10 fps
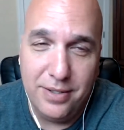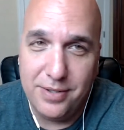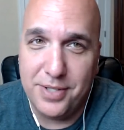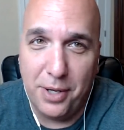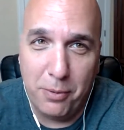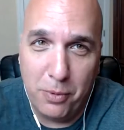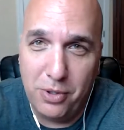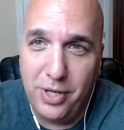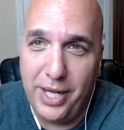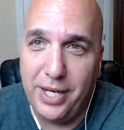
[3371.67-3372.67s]
So we'll
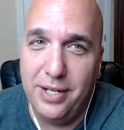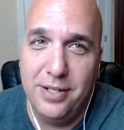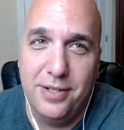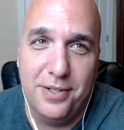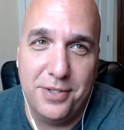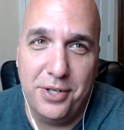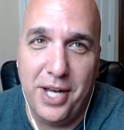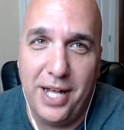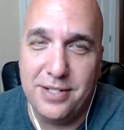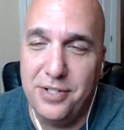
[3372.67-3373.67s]
link so you
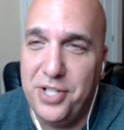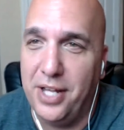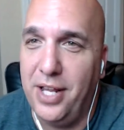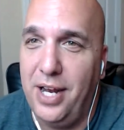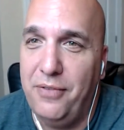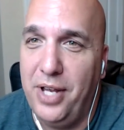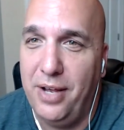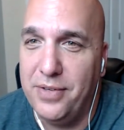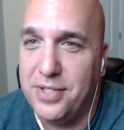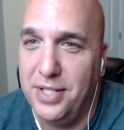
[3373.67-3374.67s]
guys can check that out if you
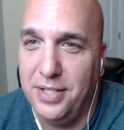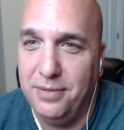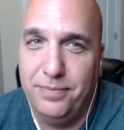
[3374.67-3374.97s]
haven't seen it.